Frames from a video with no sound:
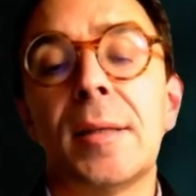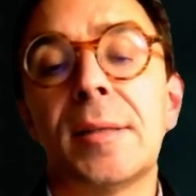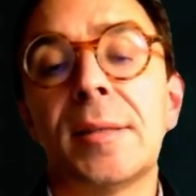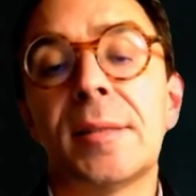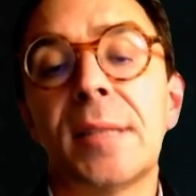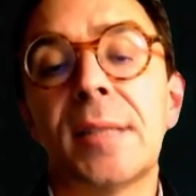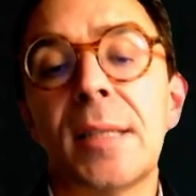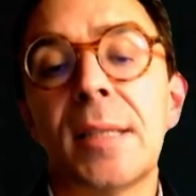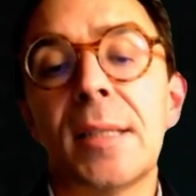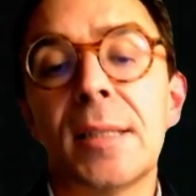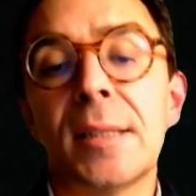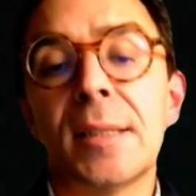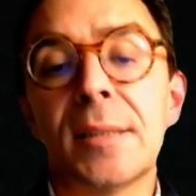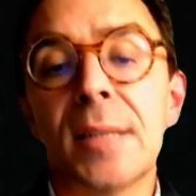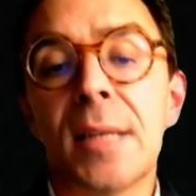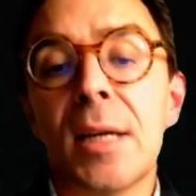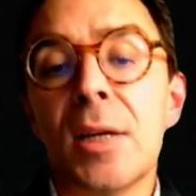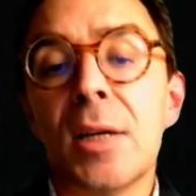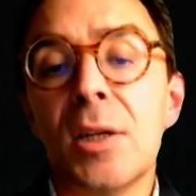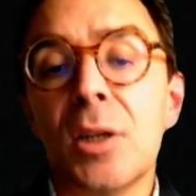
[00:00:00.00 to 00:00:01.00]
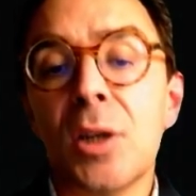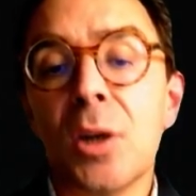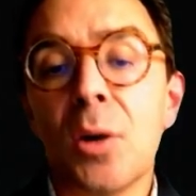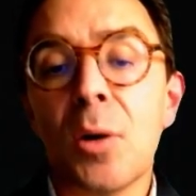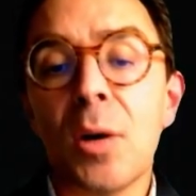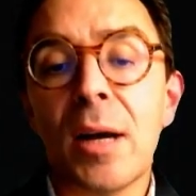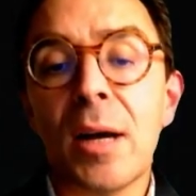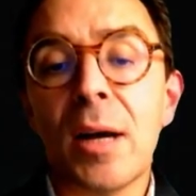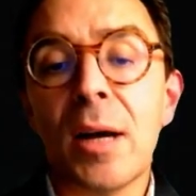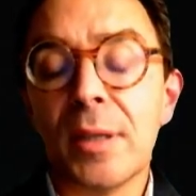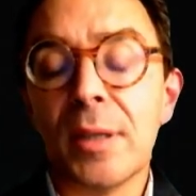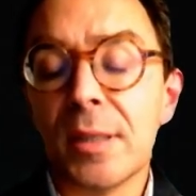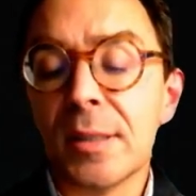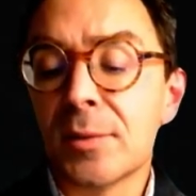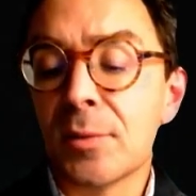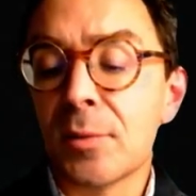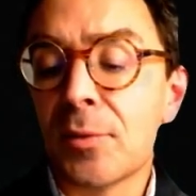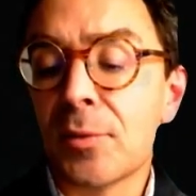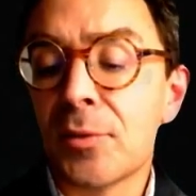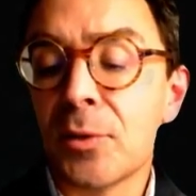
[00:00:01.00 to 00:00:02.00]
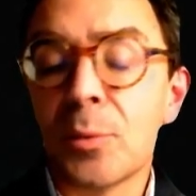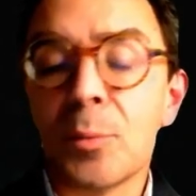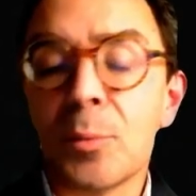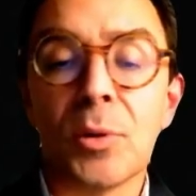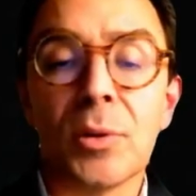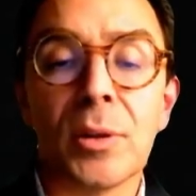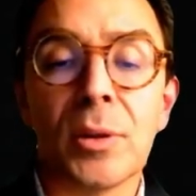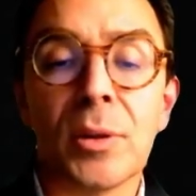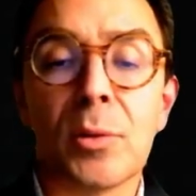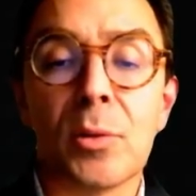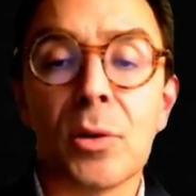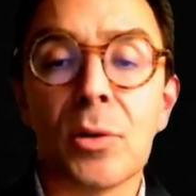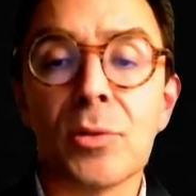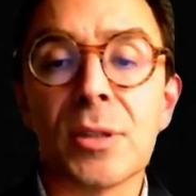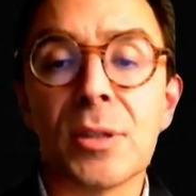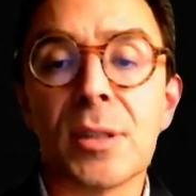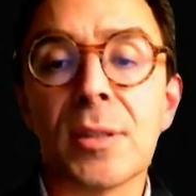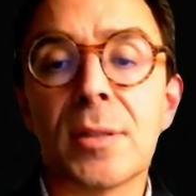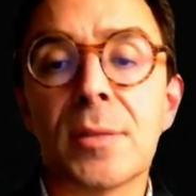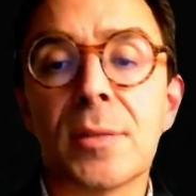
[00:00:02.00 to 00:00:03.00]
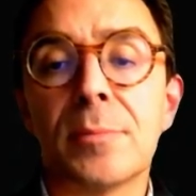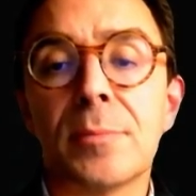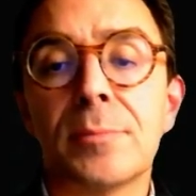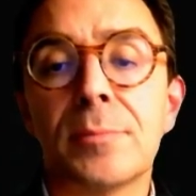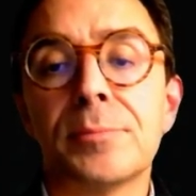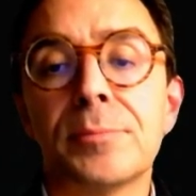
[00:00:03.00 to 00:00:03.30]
studies, no evidence of thermal necrosis.